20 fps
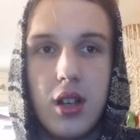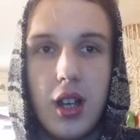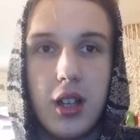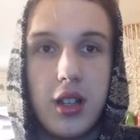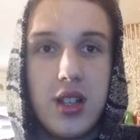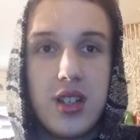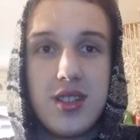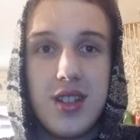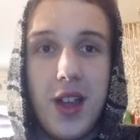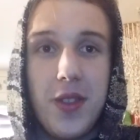At
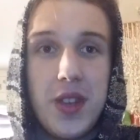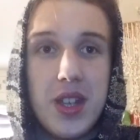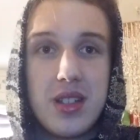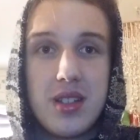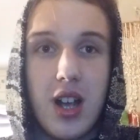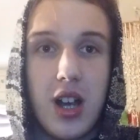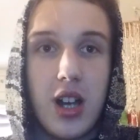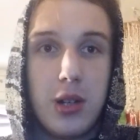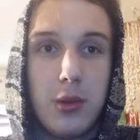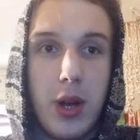least not the
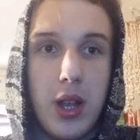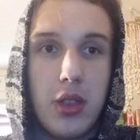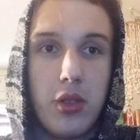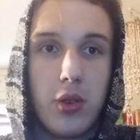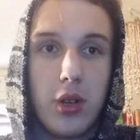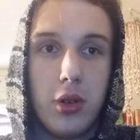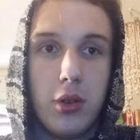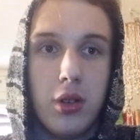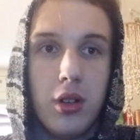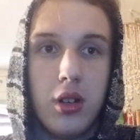entire way
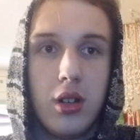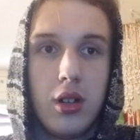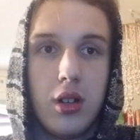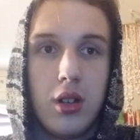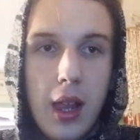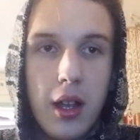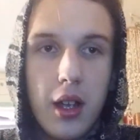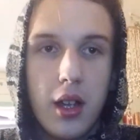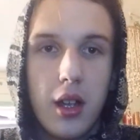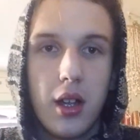through.
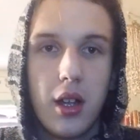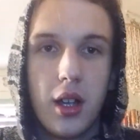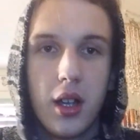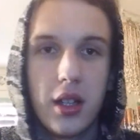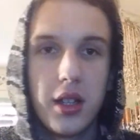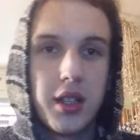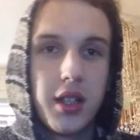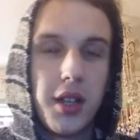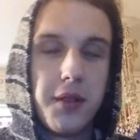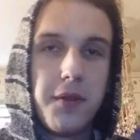
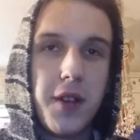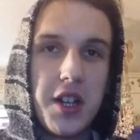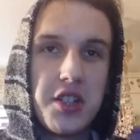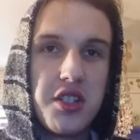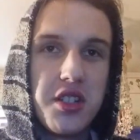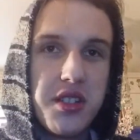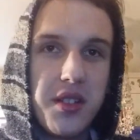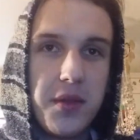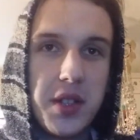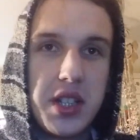
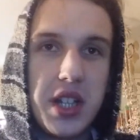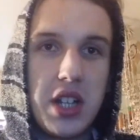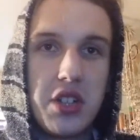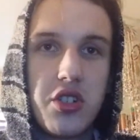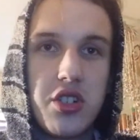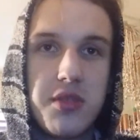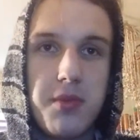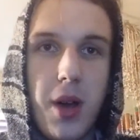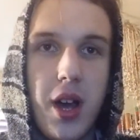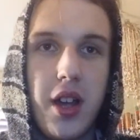Confessions of a
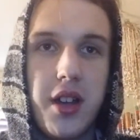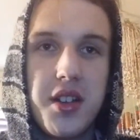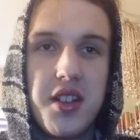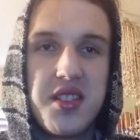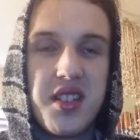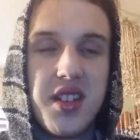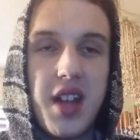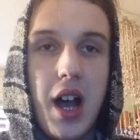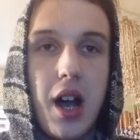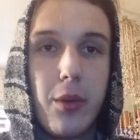Dangerous Mind
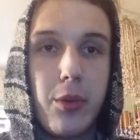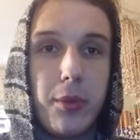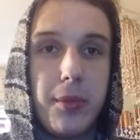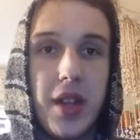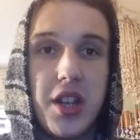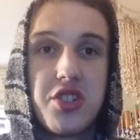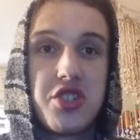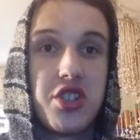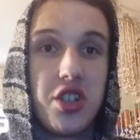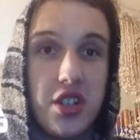is an album
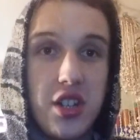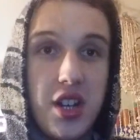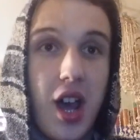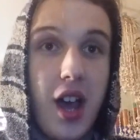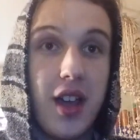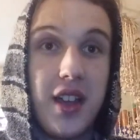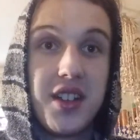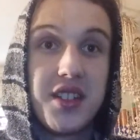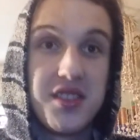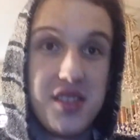that should
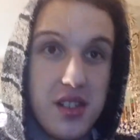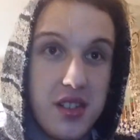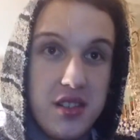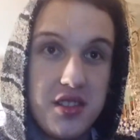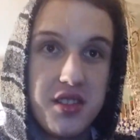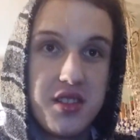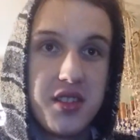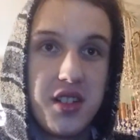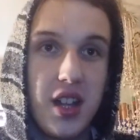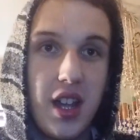not
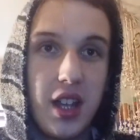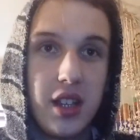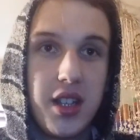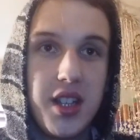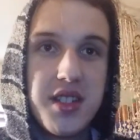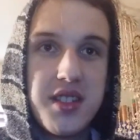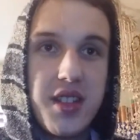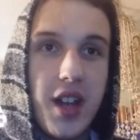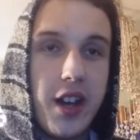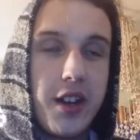exist, at
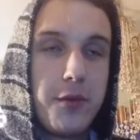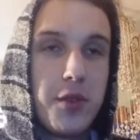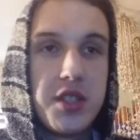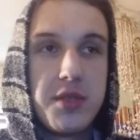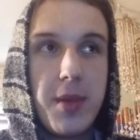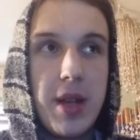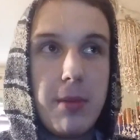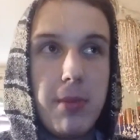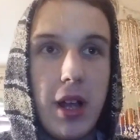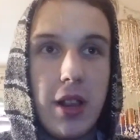least not if
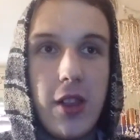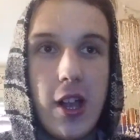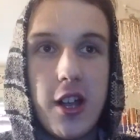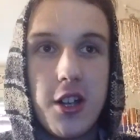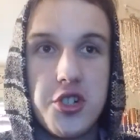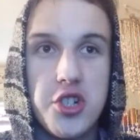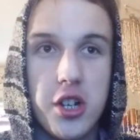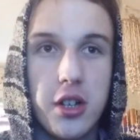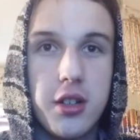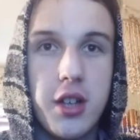it's made by
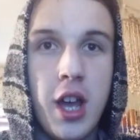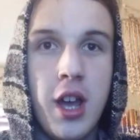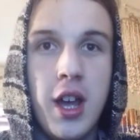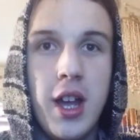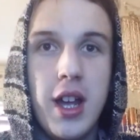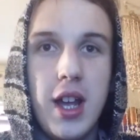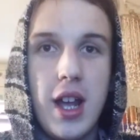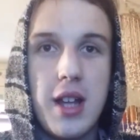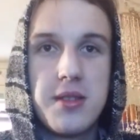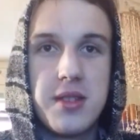Logic.
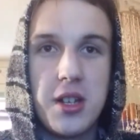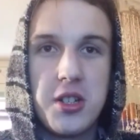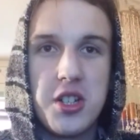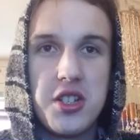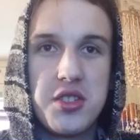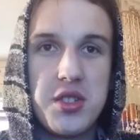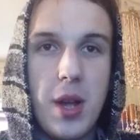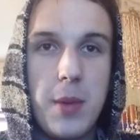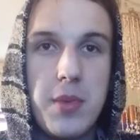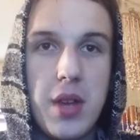It's such a
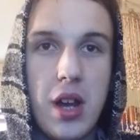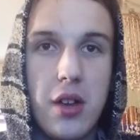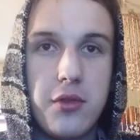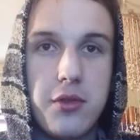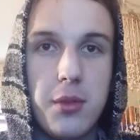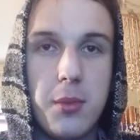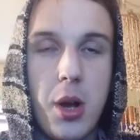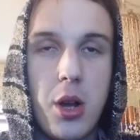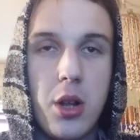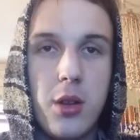step down
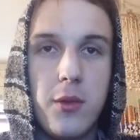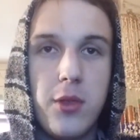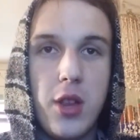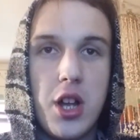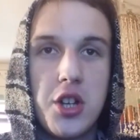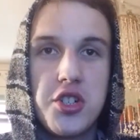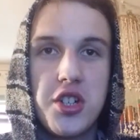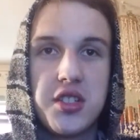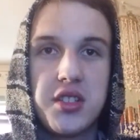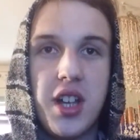from all of
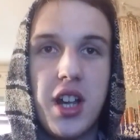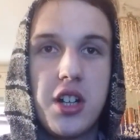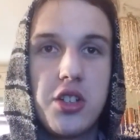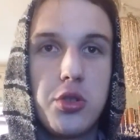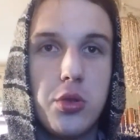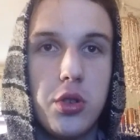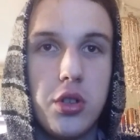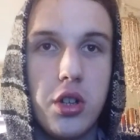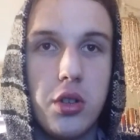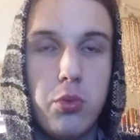Logic's
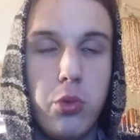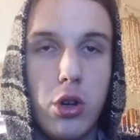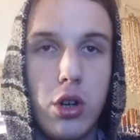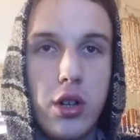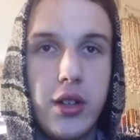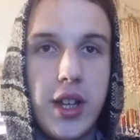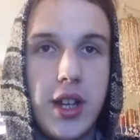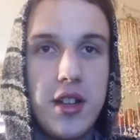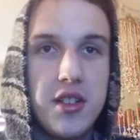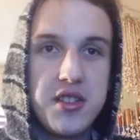actual good
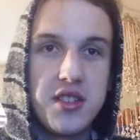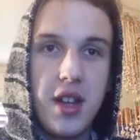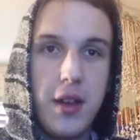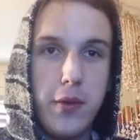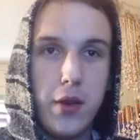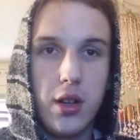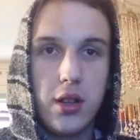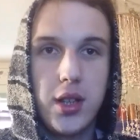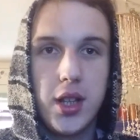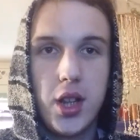work, and it's
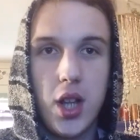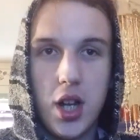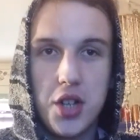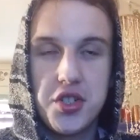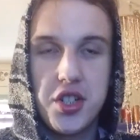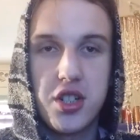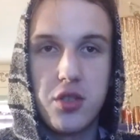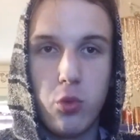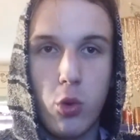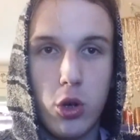definitely
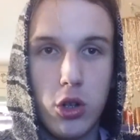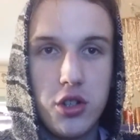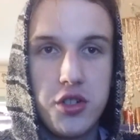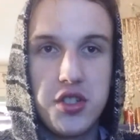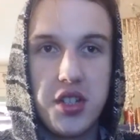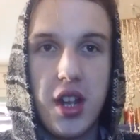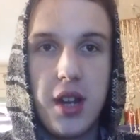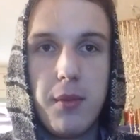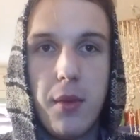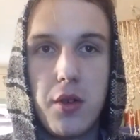Logic's
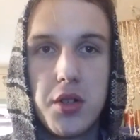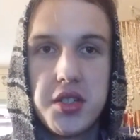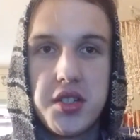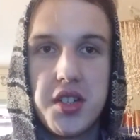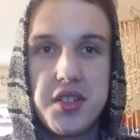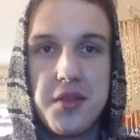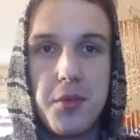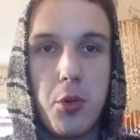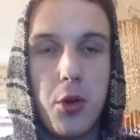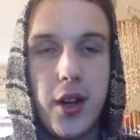worst and most
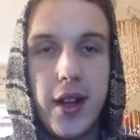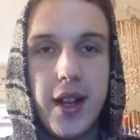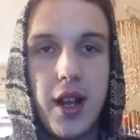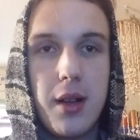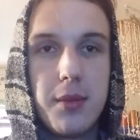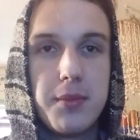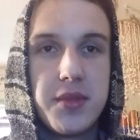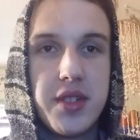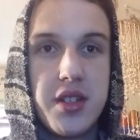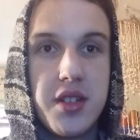disappointing
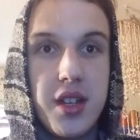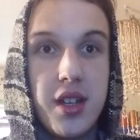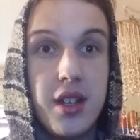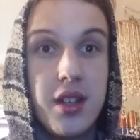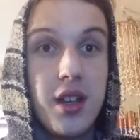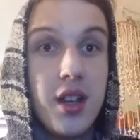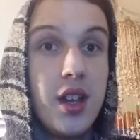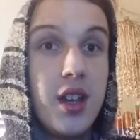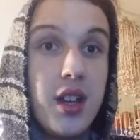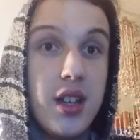album to
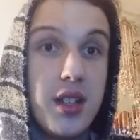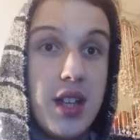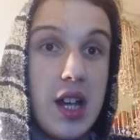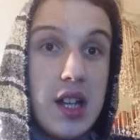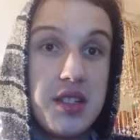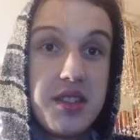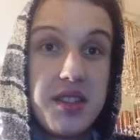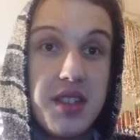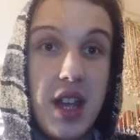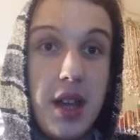date.
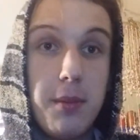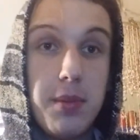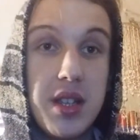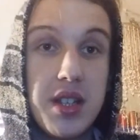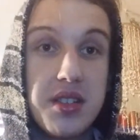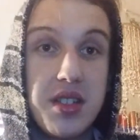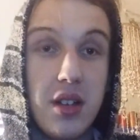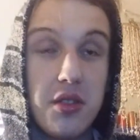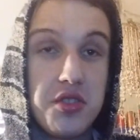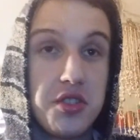Yes, that
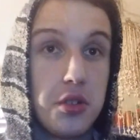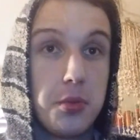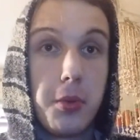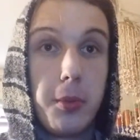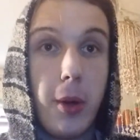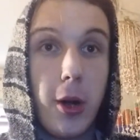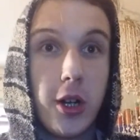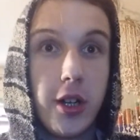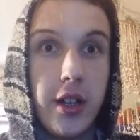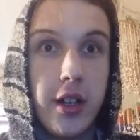beats out
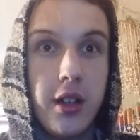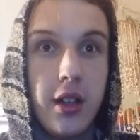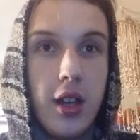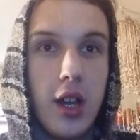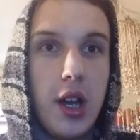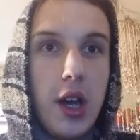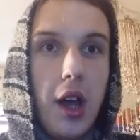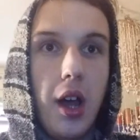Supermarket.